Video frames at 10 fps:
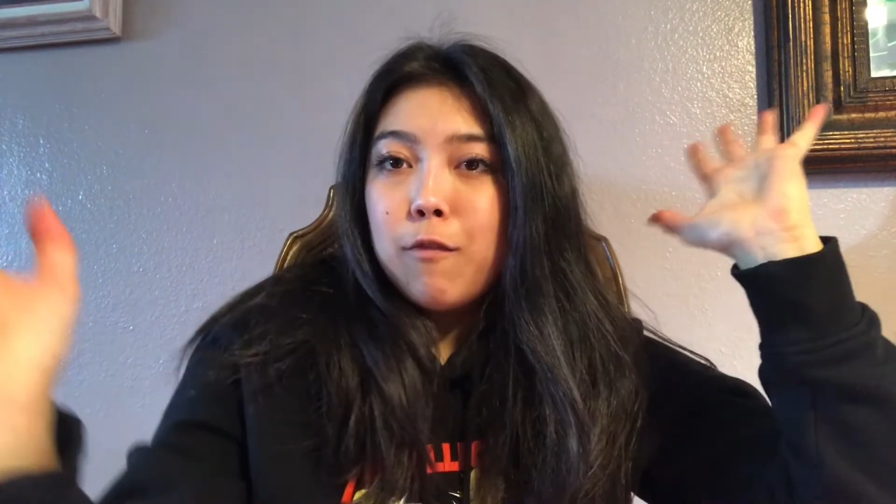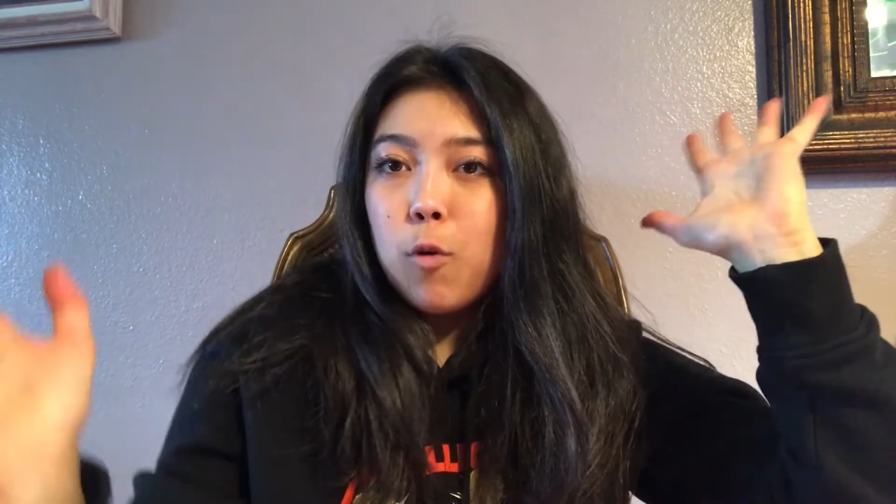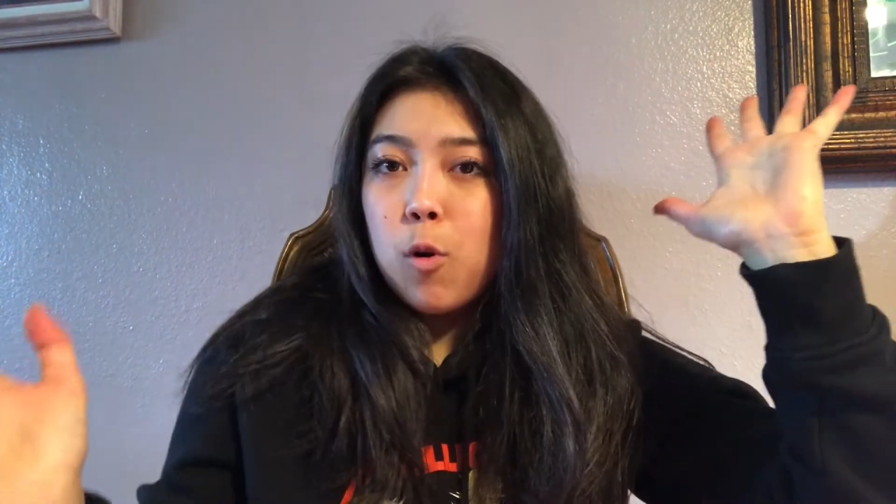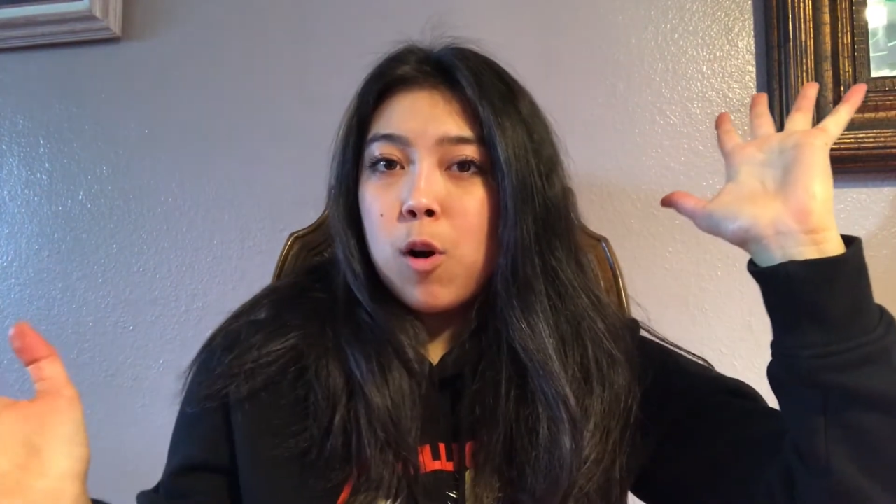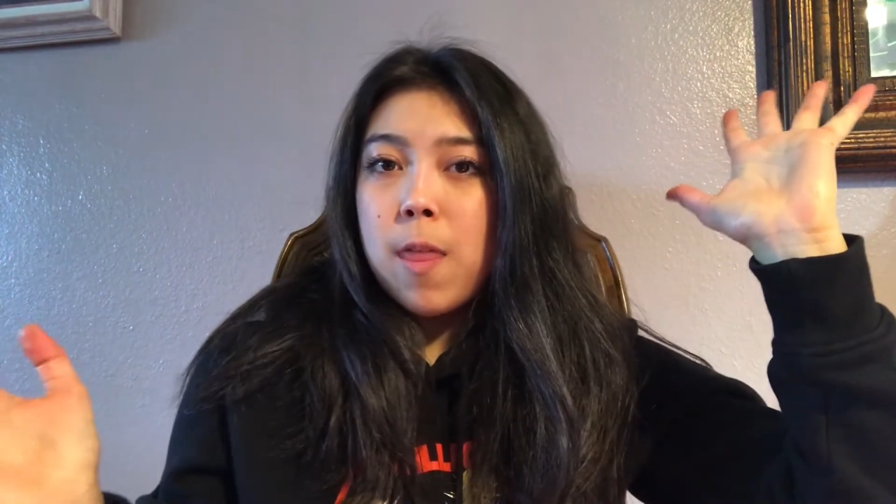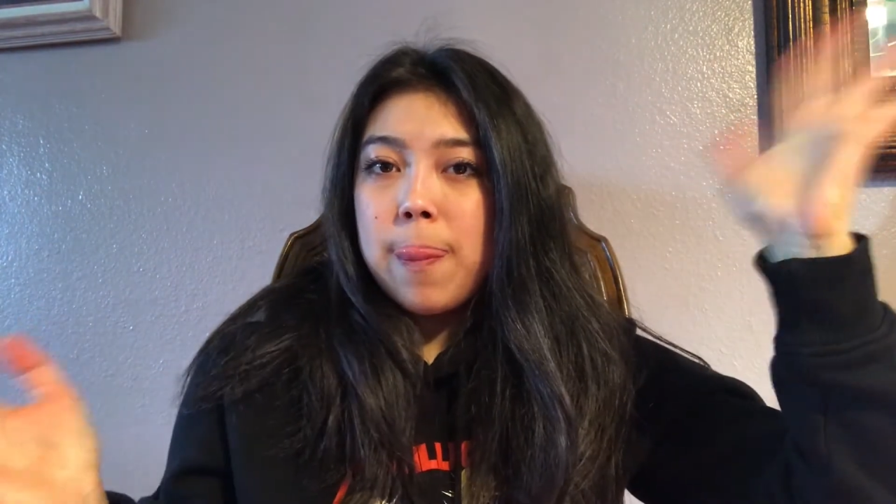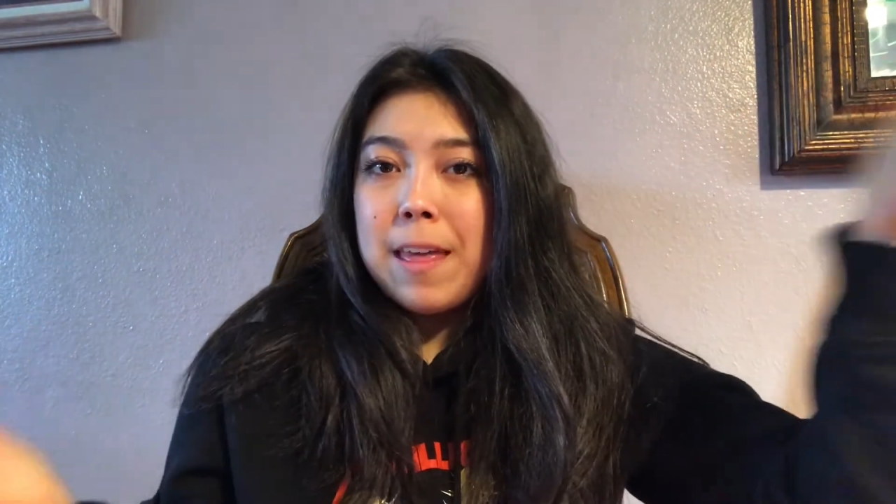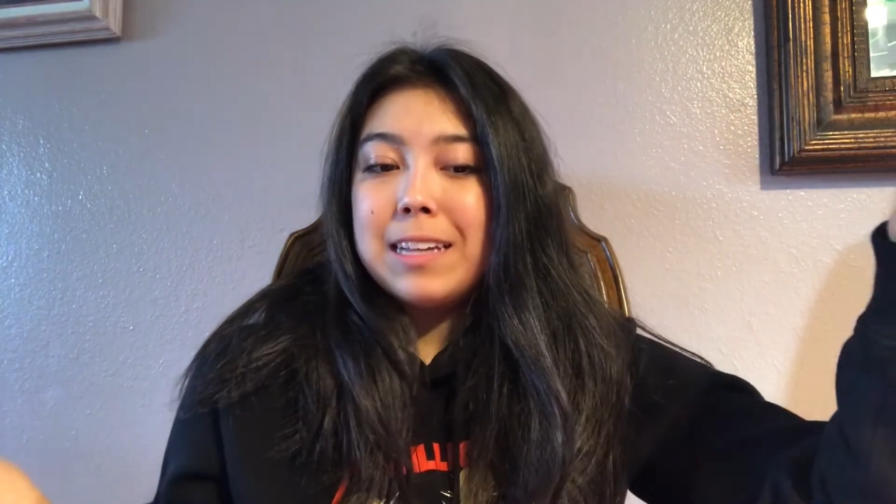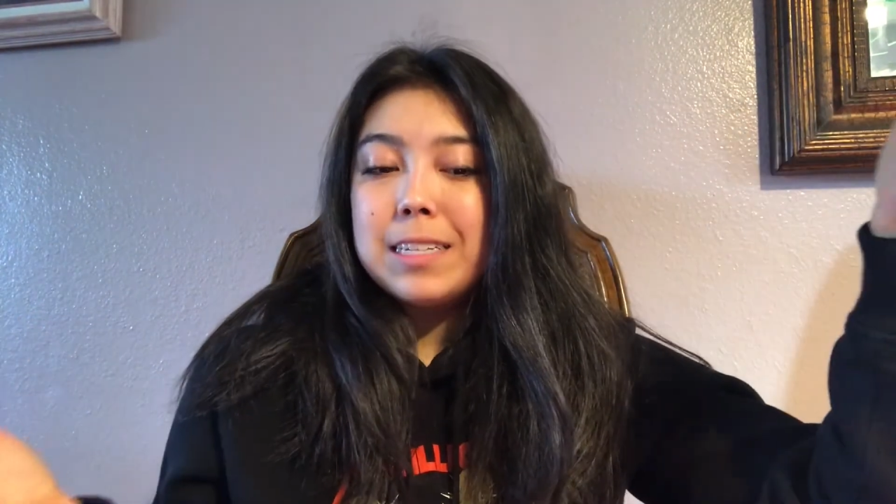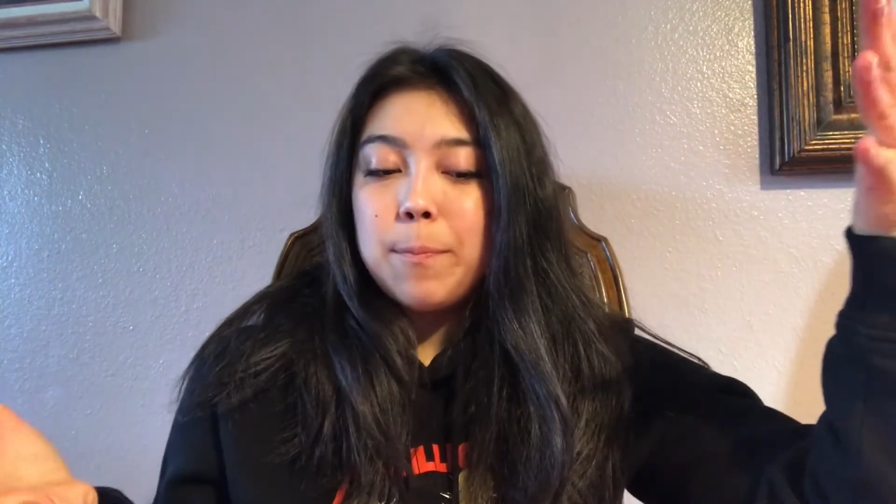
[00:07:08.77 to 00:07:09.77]
for
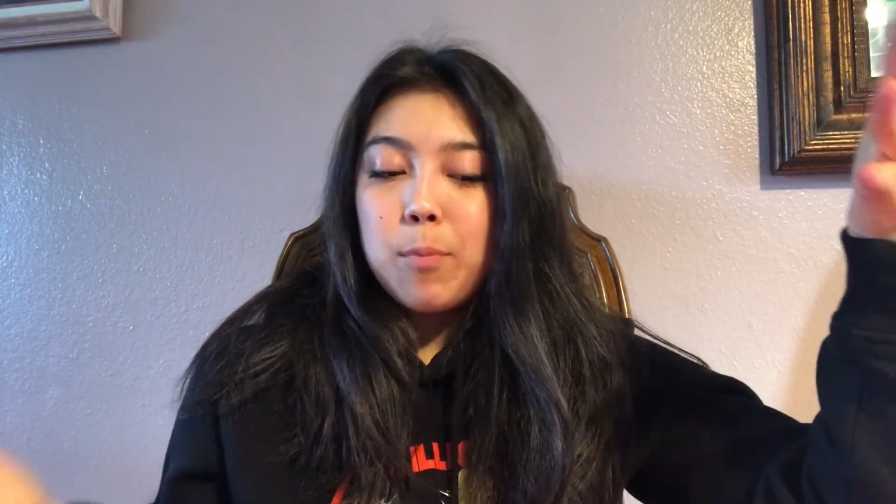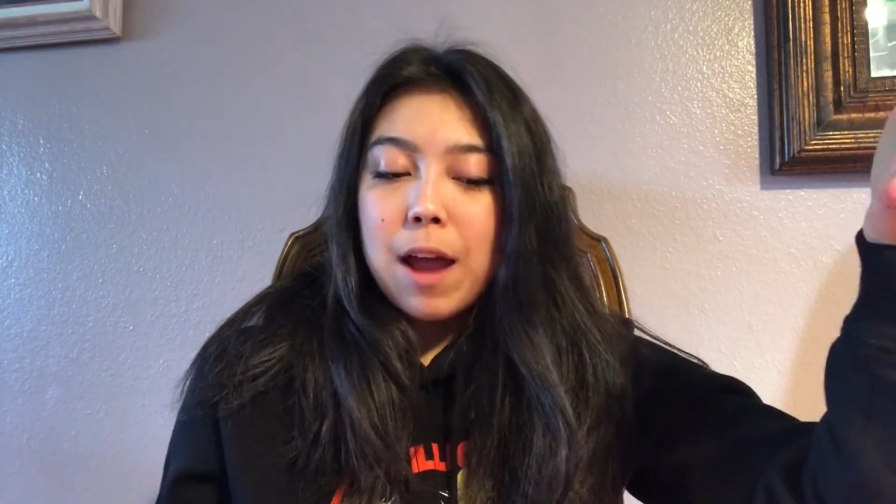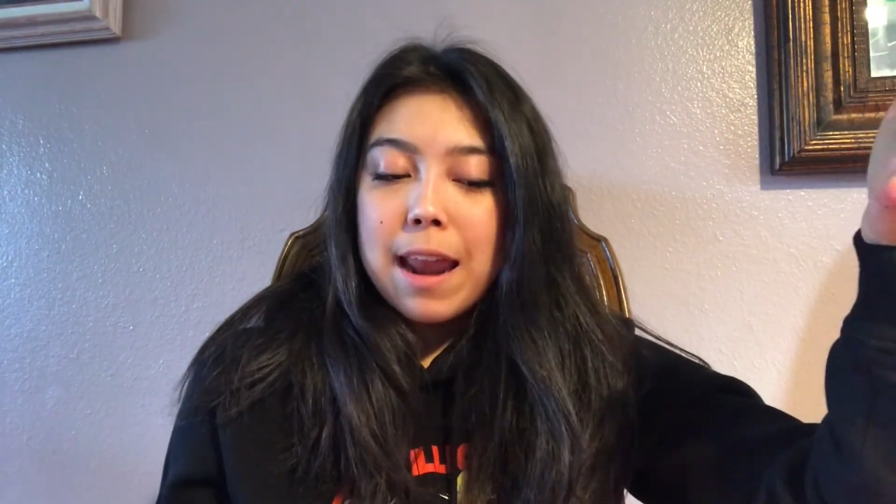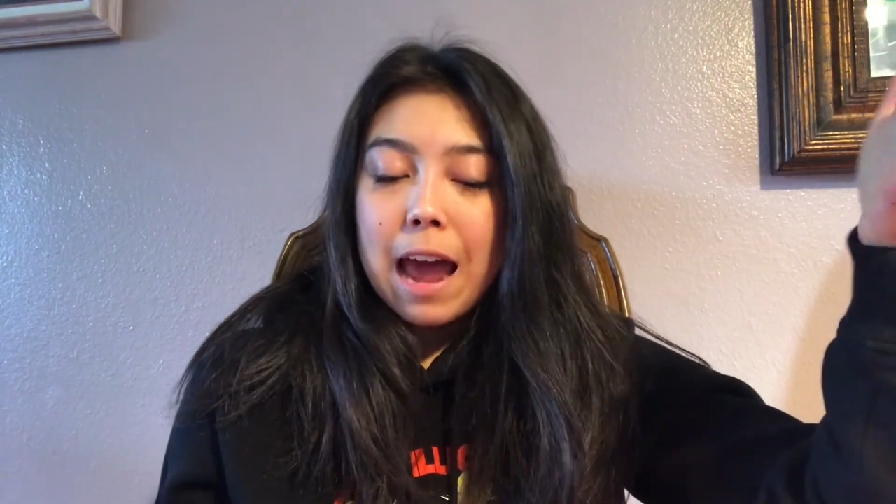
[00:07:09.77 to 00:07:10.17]
this bread,